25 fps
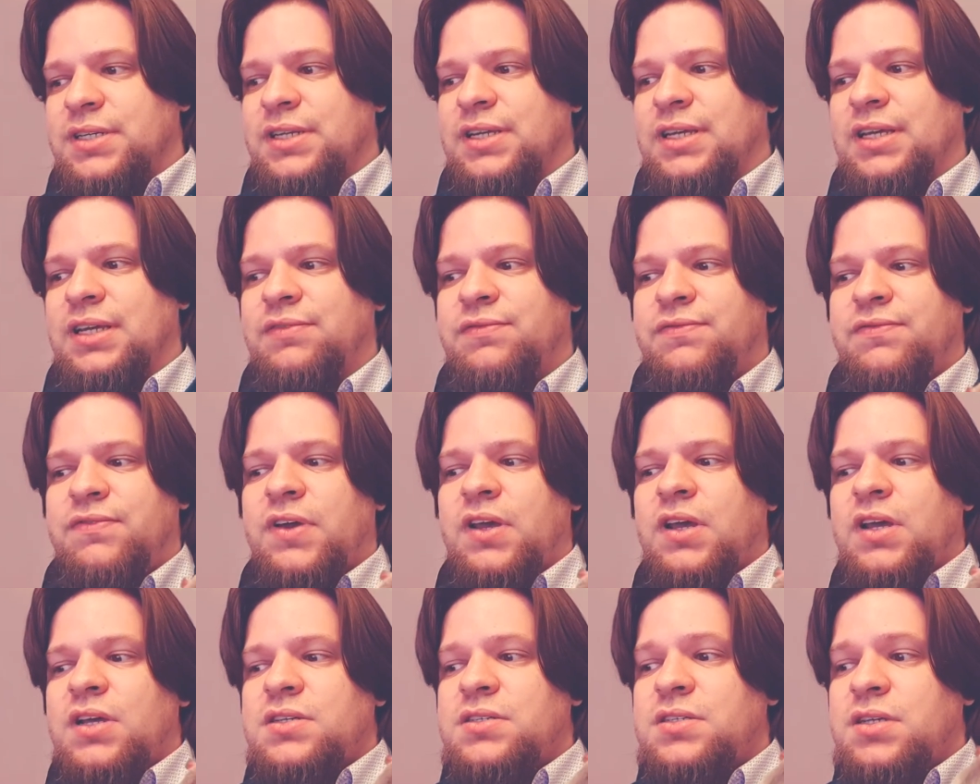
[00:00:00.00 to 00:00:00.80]
And if
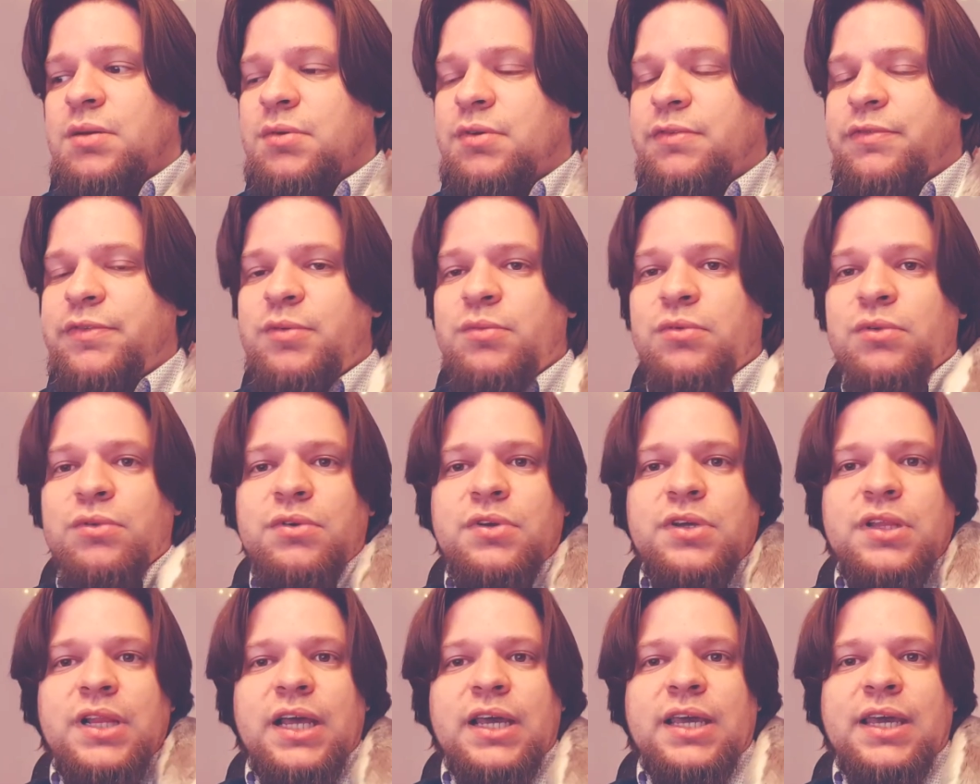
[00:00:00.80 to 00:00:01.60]
some of them
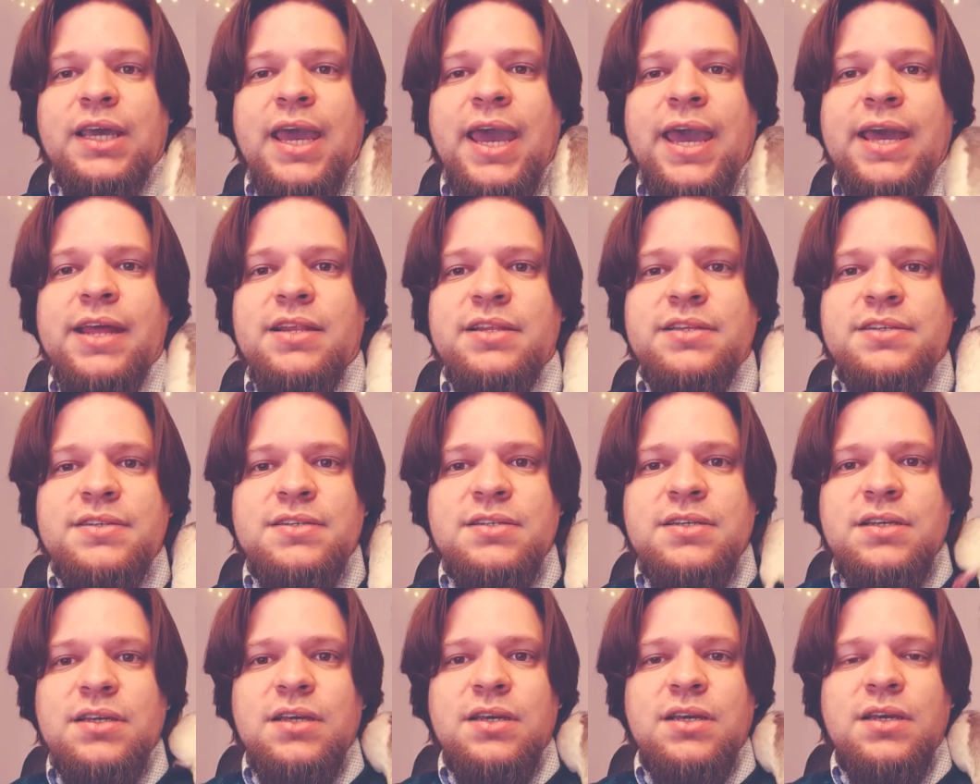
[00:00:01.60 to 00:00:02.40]
look like
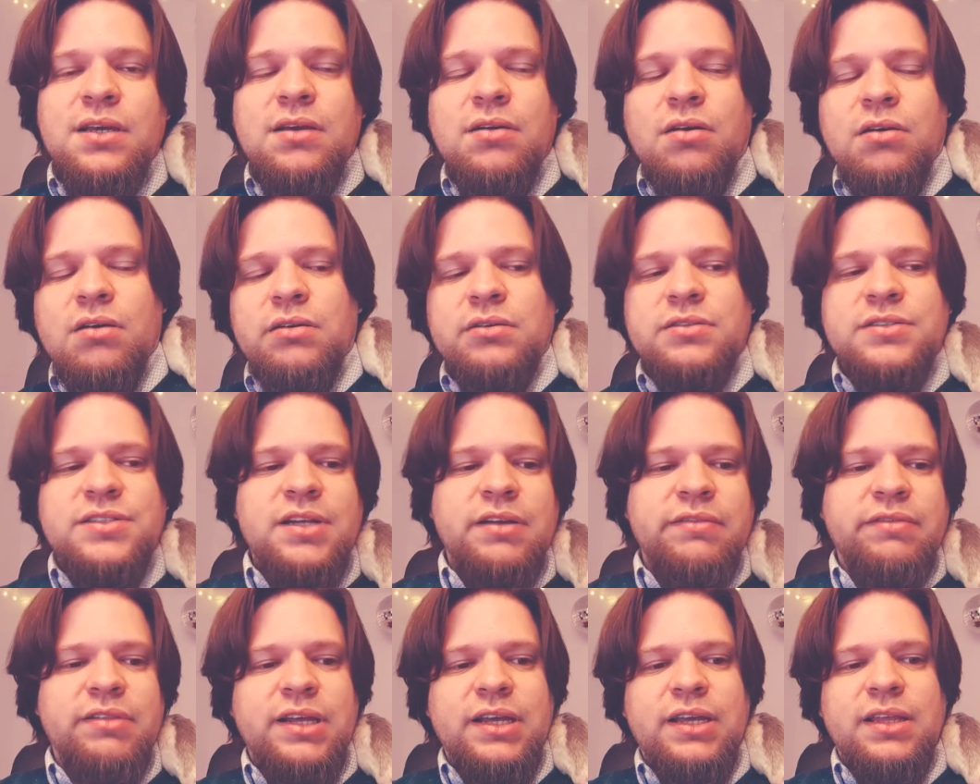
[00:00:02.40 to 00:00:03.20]
antsy or
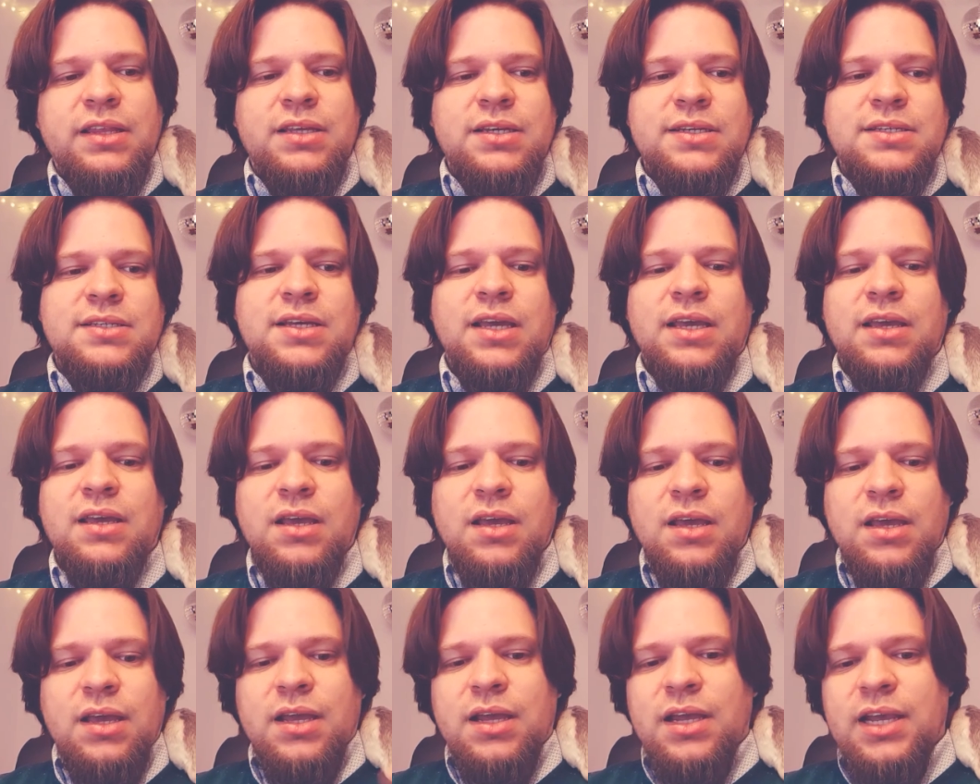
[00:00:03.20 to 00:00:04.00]
stuff like this, I
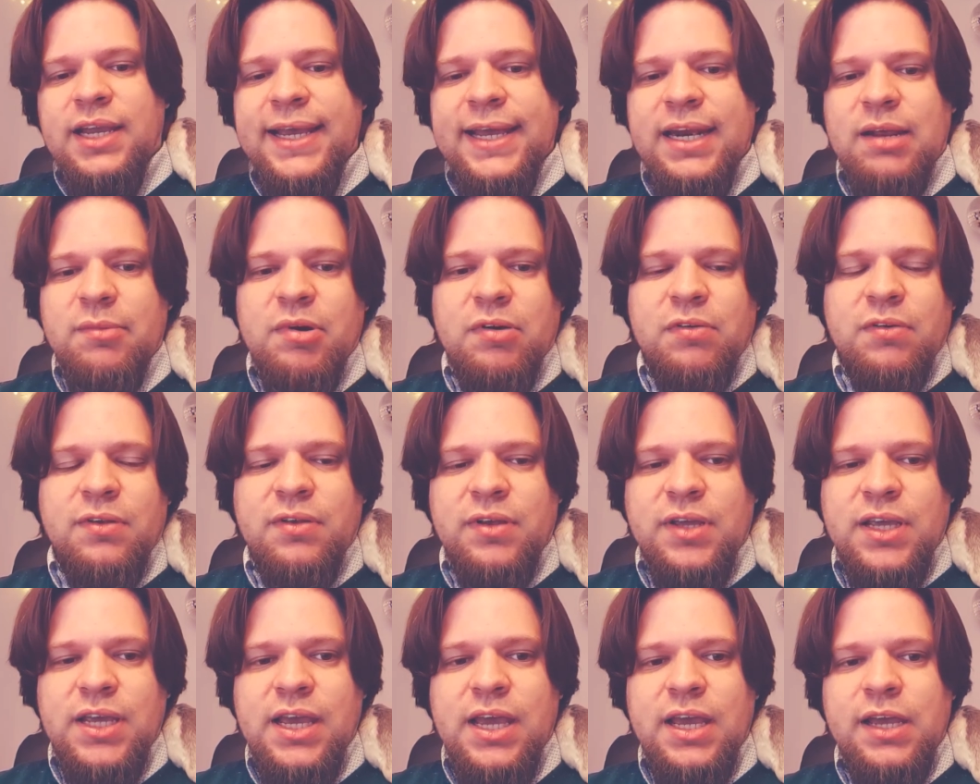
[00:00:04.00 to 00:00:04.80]
get them out of
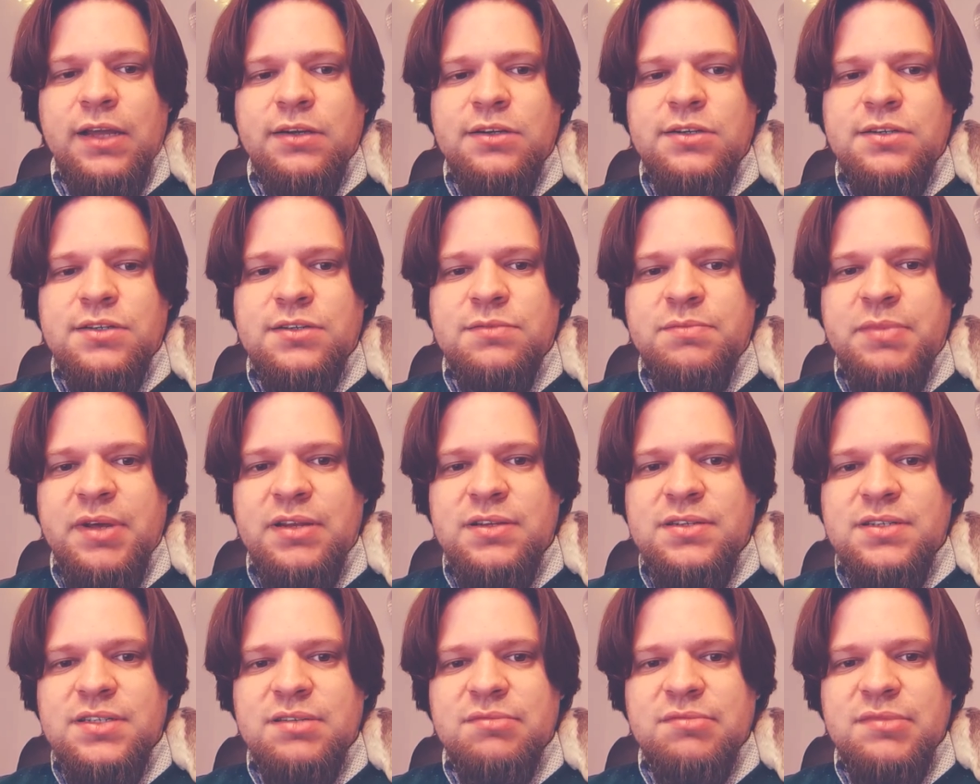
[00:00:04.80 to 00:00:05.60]
the cage,
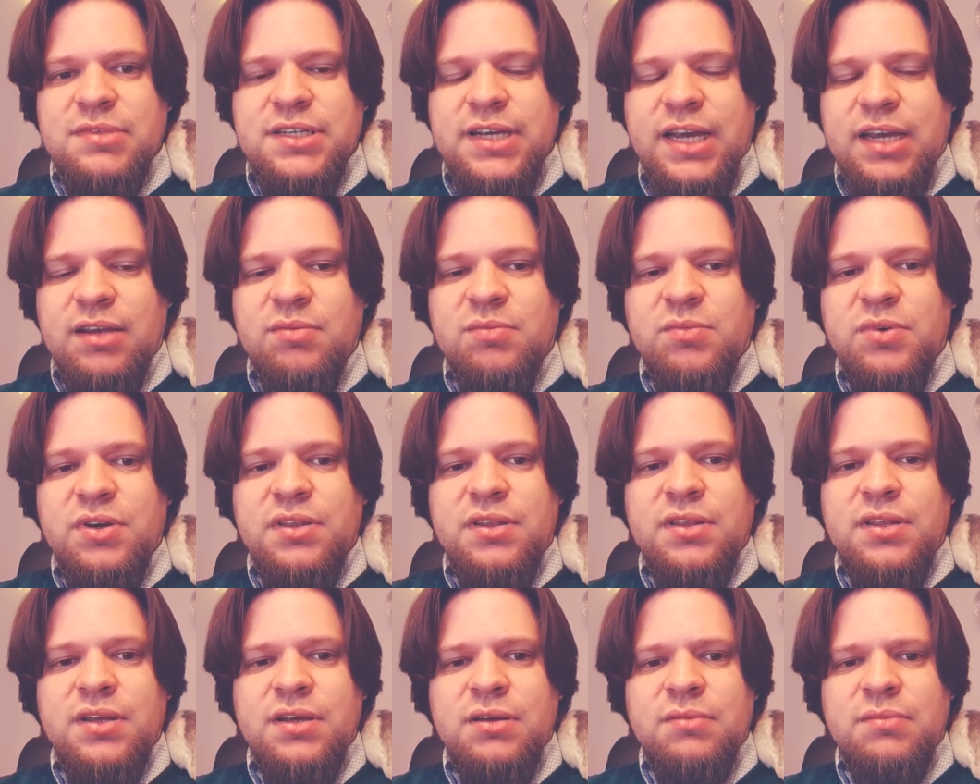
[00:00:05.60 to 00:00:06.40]
spend some time
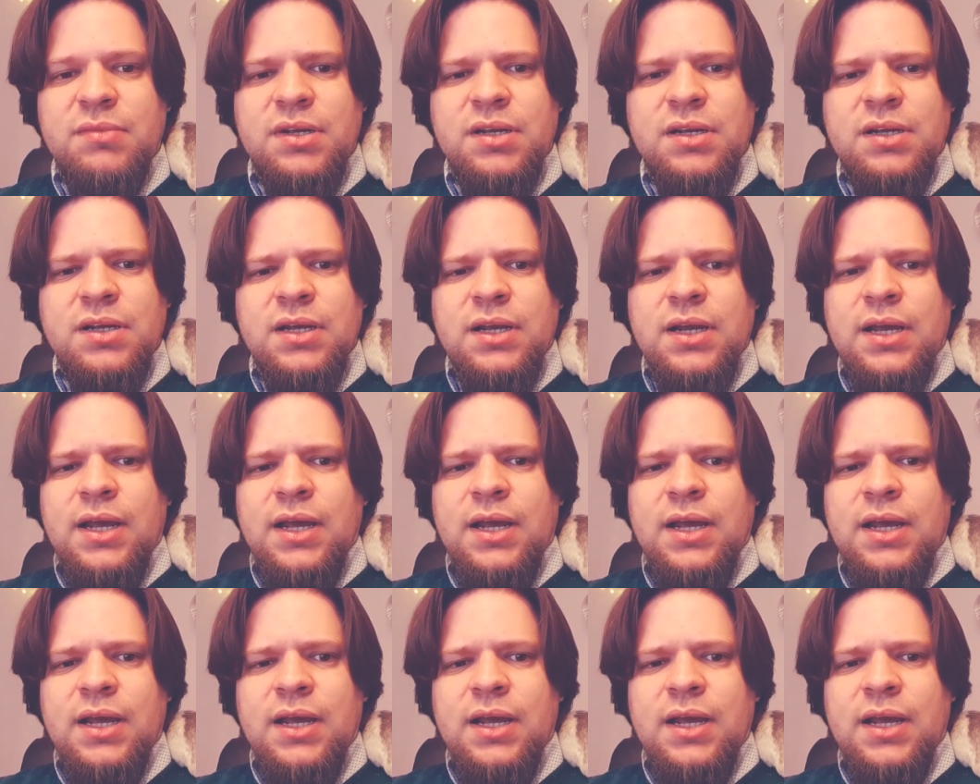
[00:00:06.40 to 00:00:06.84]
with them.